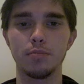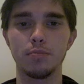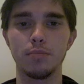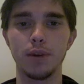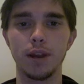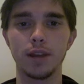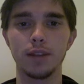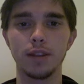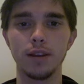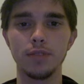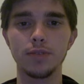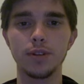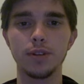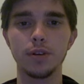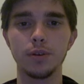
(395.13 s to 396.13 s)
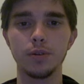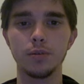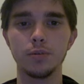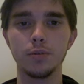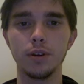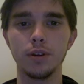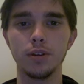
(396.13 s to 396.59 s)
But I'd love to know
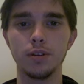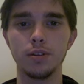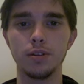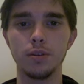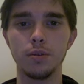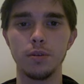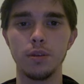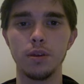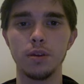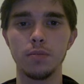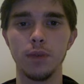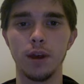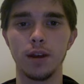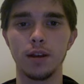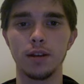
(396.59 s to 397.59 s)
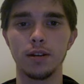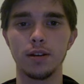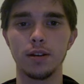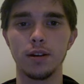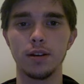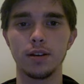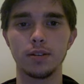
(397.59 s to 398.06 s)
what you think about it.
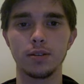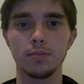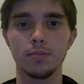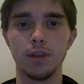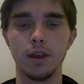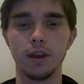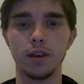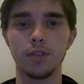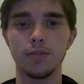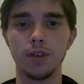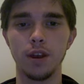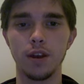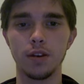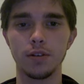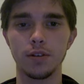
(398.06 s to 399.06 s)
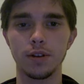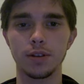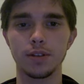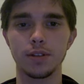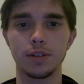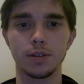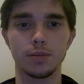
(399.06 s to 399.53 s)
Some negative
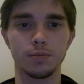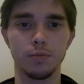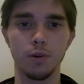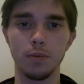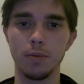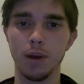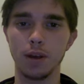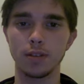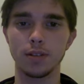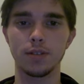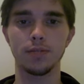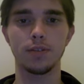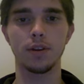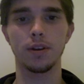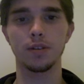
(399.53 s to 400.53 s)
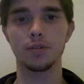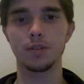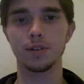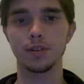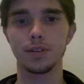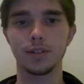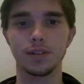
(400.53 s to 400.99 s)
characteristics, more positive
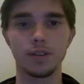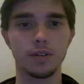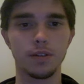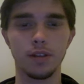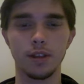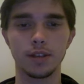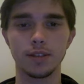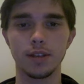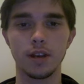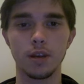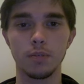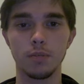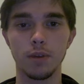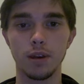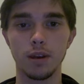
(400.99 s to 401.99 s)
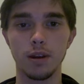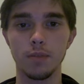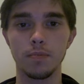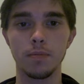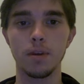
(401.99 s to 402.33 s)
characteristics, other things I didn't pick up.